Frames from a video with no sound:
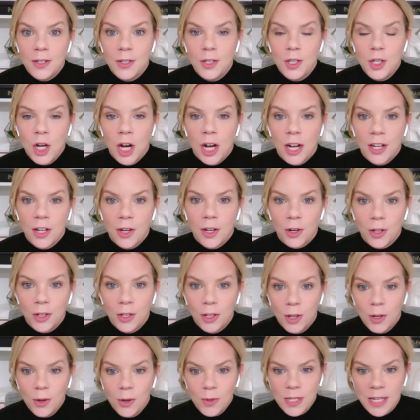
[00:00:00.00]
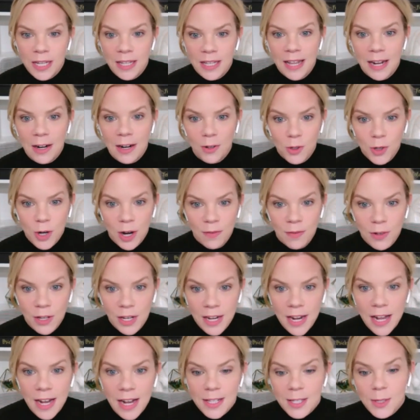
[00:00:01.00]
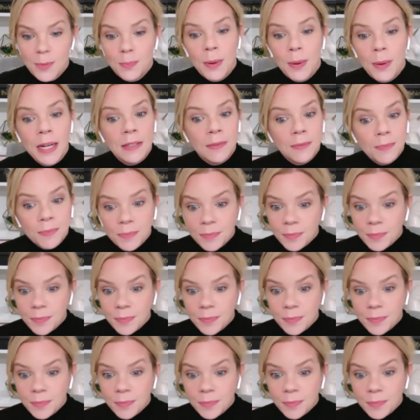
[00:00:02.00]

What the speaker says: chuck your clothes in. That'll drive you nuts. But